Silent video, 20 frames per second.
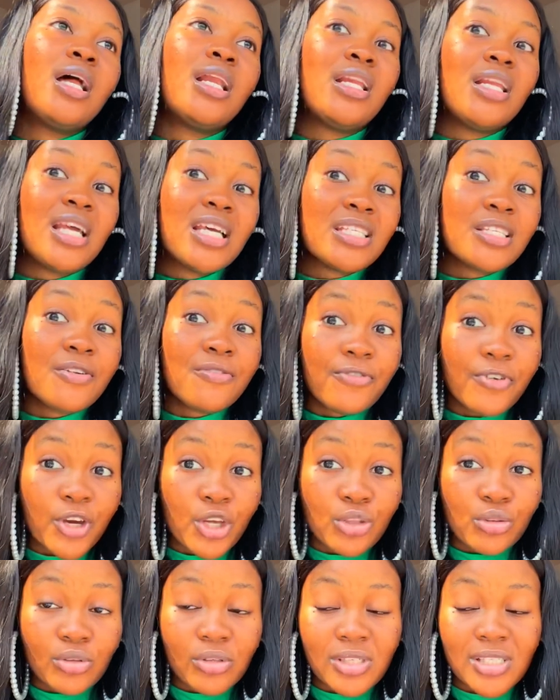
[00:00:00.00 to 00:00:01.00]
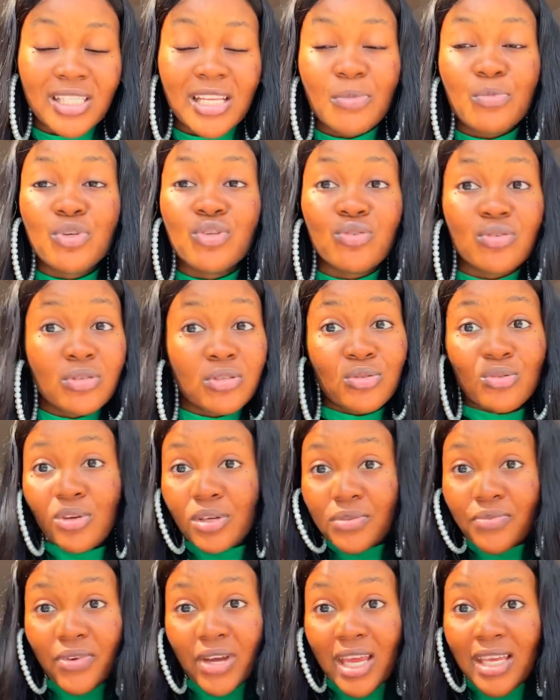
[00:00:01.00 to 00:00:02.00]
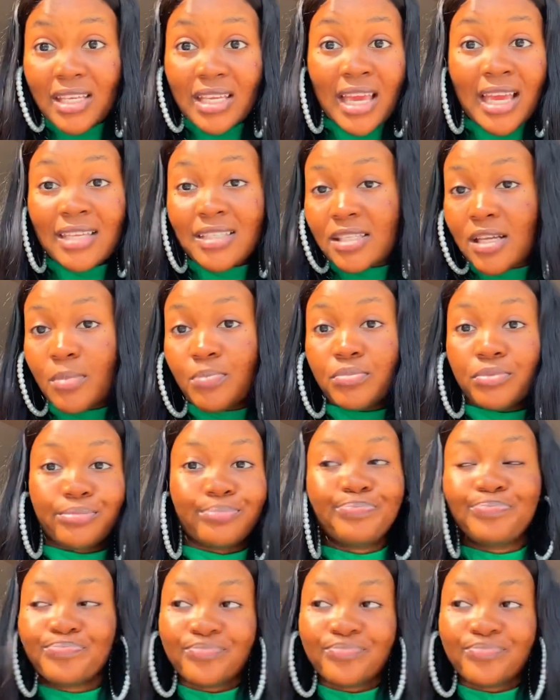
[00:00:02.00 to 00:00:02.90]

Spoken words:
let's say for a nurse, let me use nurse for example,